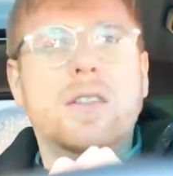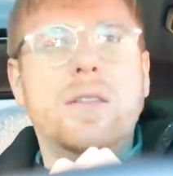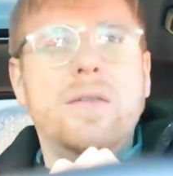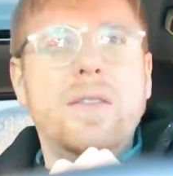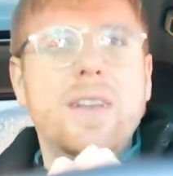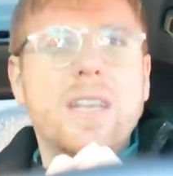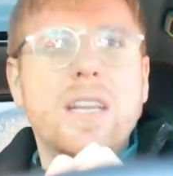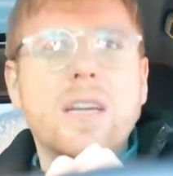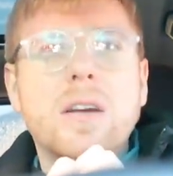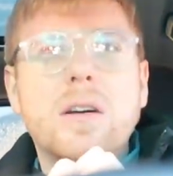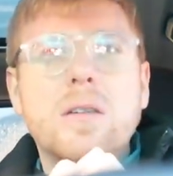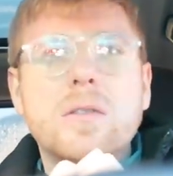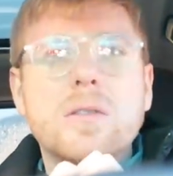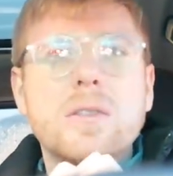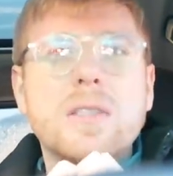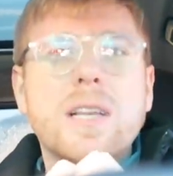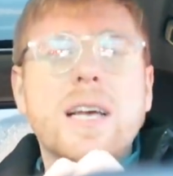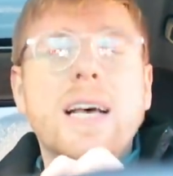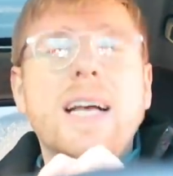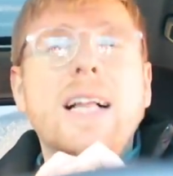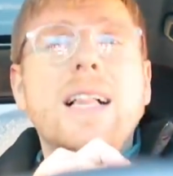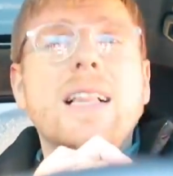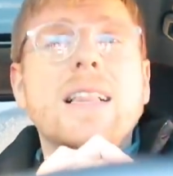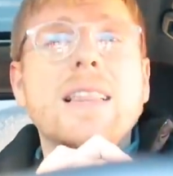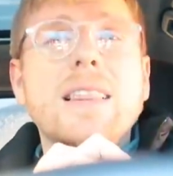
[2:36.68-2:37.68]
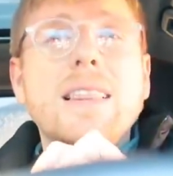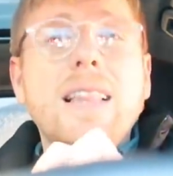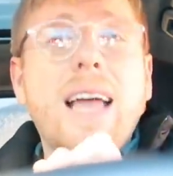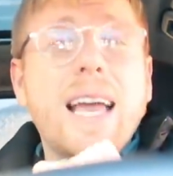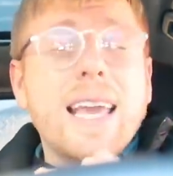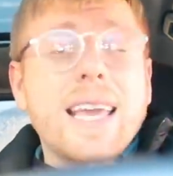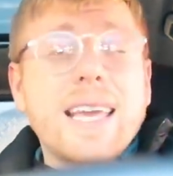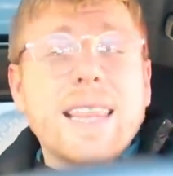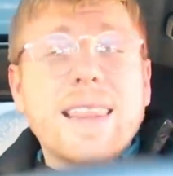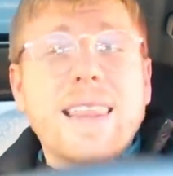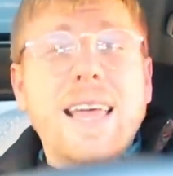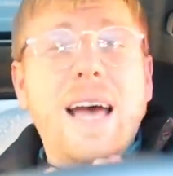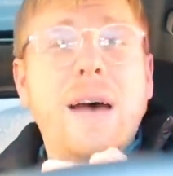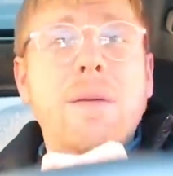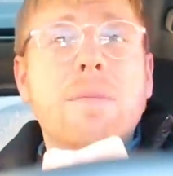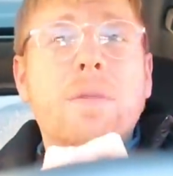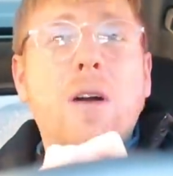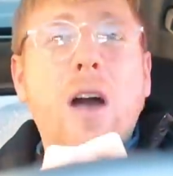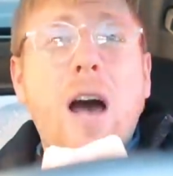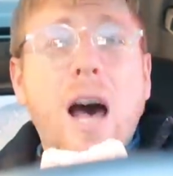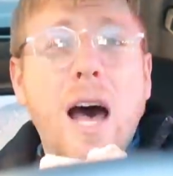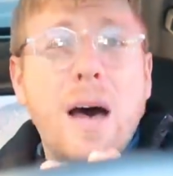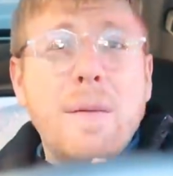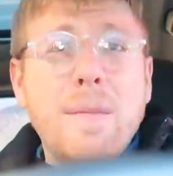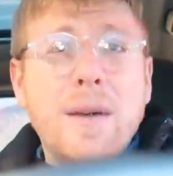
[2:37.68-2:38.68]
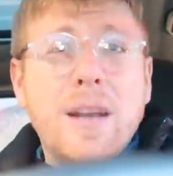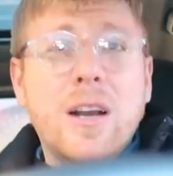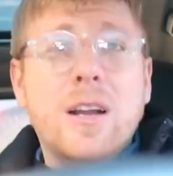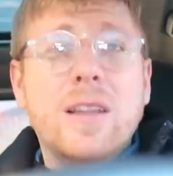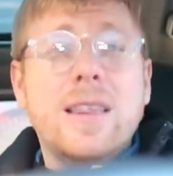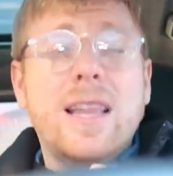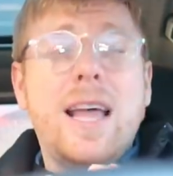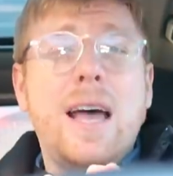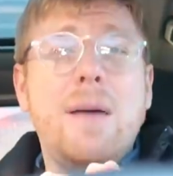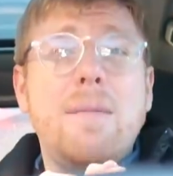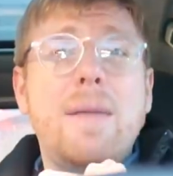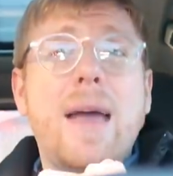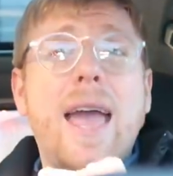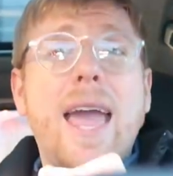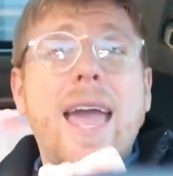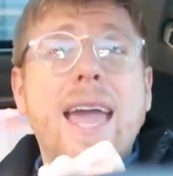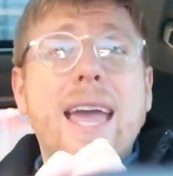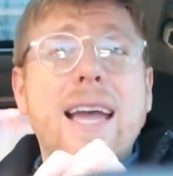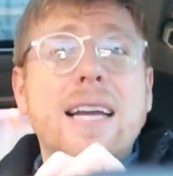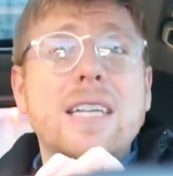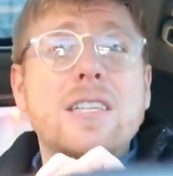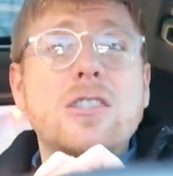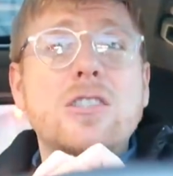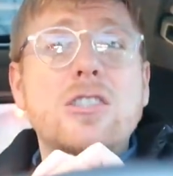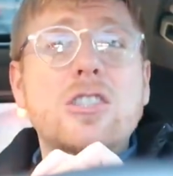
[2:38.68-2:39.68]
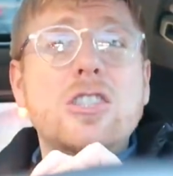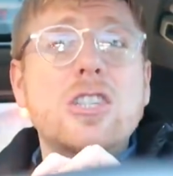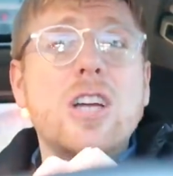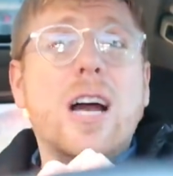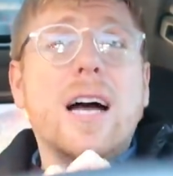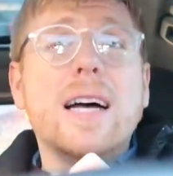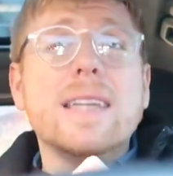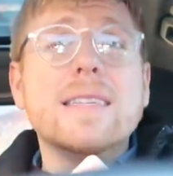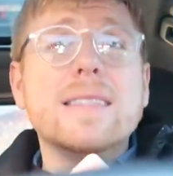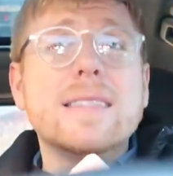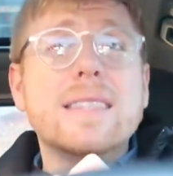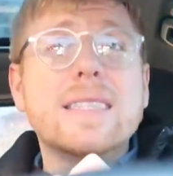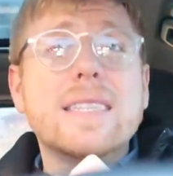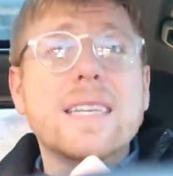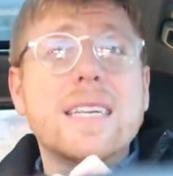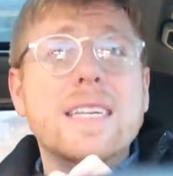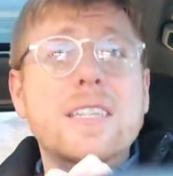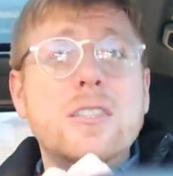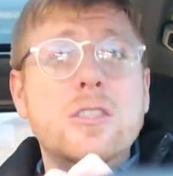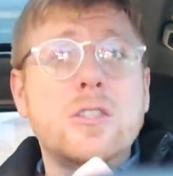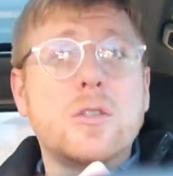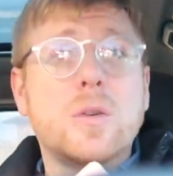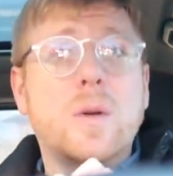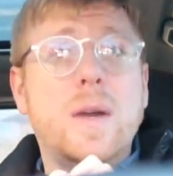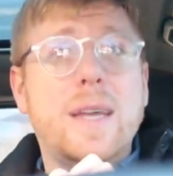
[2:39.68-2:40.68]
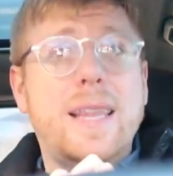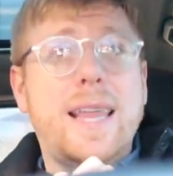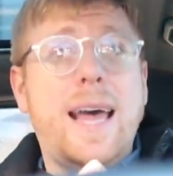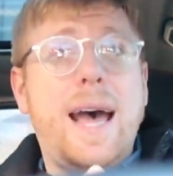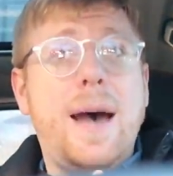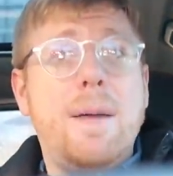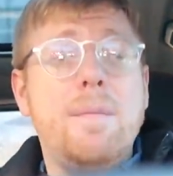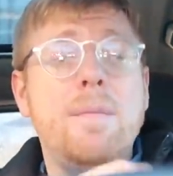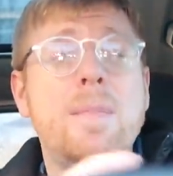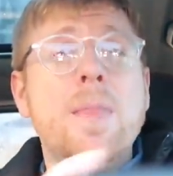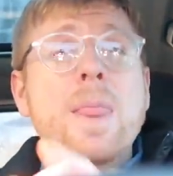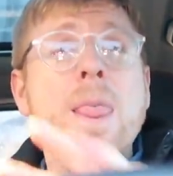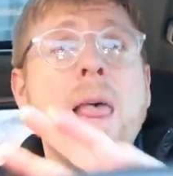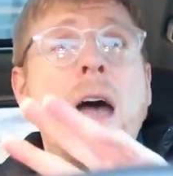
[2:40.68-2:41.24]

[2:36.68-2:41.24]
the videos, like them, comment on them, and just enjoy them.